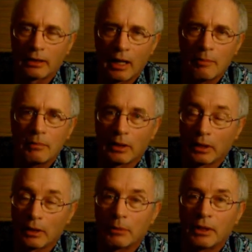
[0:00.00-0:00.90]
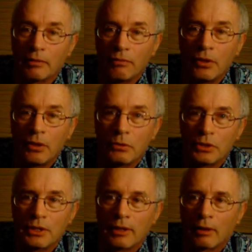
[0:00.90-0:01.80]
I'm a little bit confused
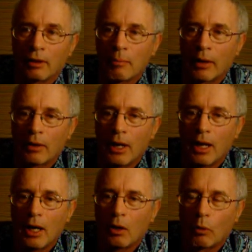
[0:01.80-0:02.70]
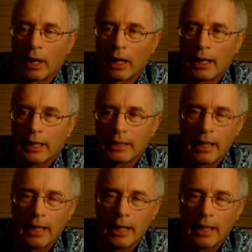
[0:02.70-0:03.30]
still about what I liked.